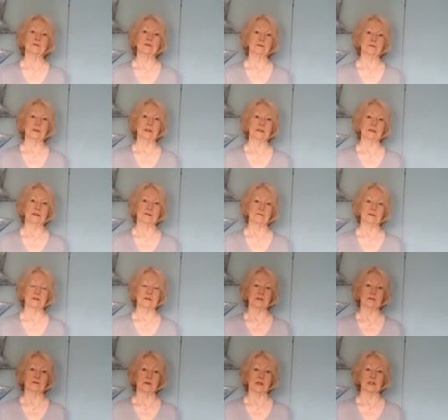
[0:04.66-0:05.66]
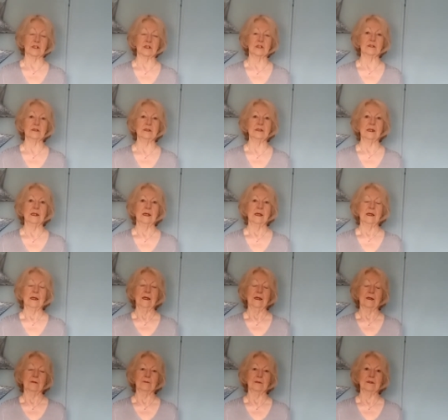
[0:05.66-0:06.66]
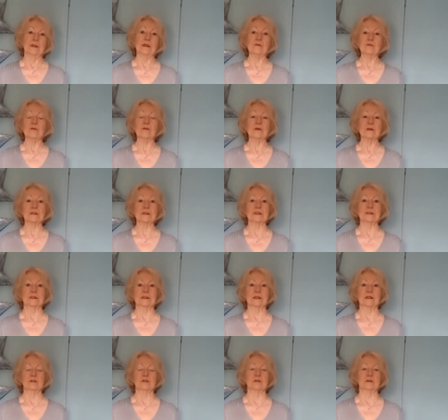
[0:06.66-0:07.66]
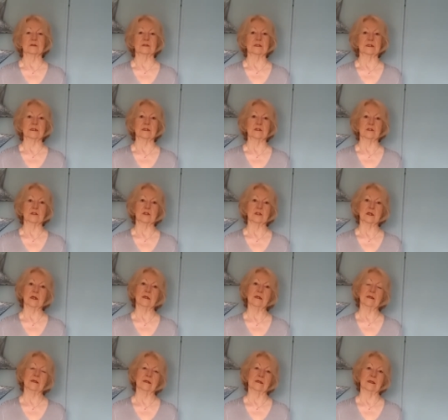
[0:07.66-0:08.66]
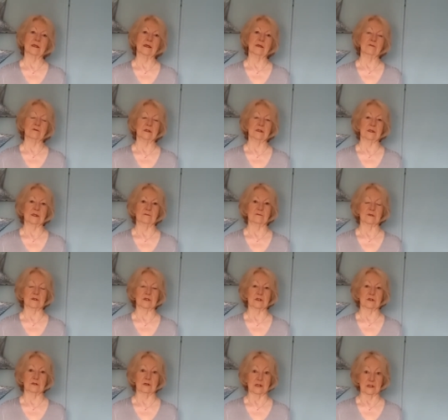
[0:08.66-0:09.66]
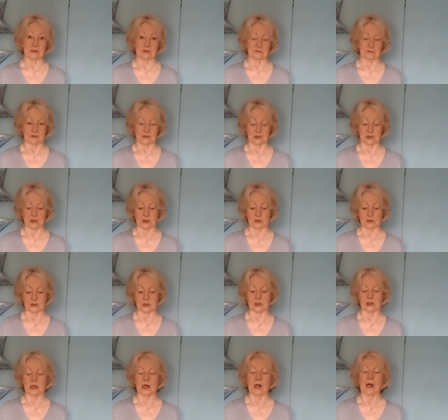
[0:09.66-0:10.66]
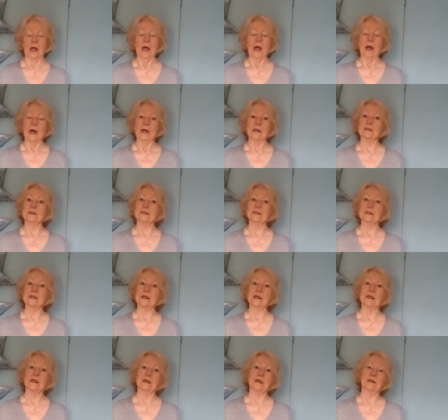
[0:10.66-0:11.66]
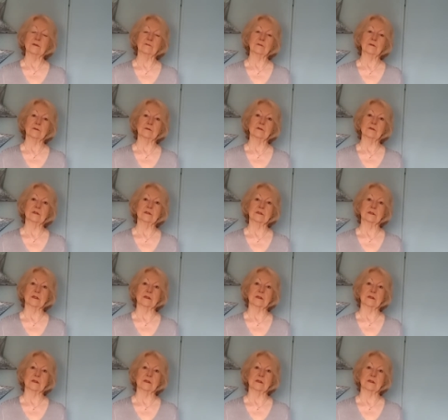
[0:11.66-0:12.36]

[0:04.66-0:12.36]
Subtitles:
to my demonstration. I'm a NAFAS national teacher, an area demonstrator and judge. And today I'm going to